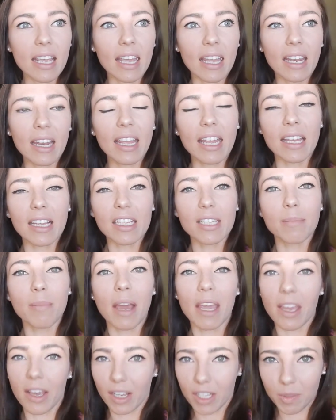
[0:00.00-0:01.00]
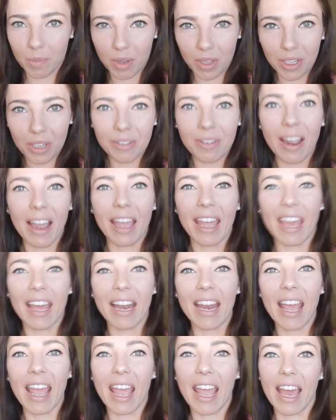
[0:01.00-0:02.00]
It is my youngest brother
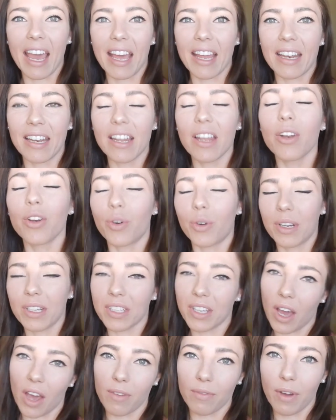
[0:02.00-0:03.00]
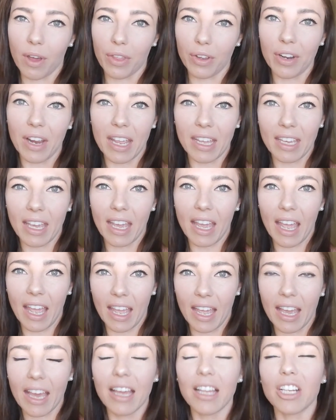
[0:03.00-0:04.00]
Ryan and Nora's godfather,
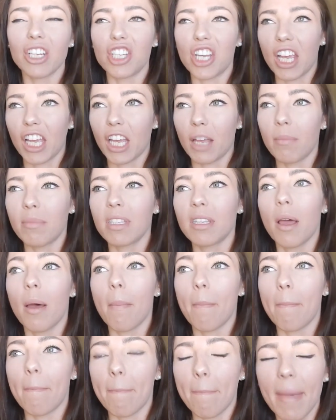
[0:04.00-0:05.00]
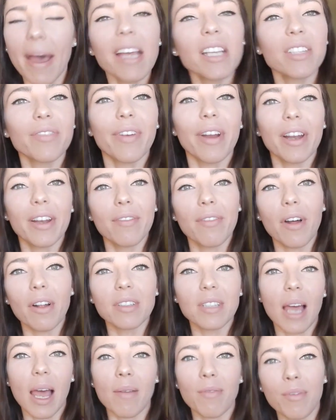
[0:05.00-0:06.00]
aka Jacob's best friend of all
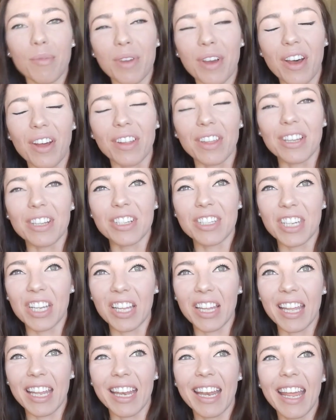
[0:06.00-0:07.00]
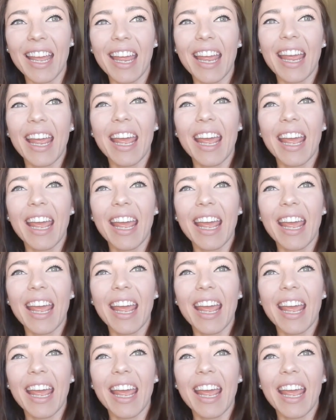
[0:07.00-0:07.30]
time from college, Dylan.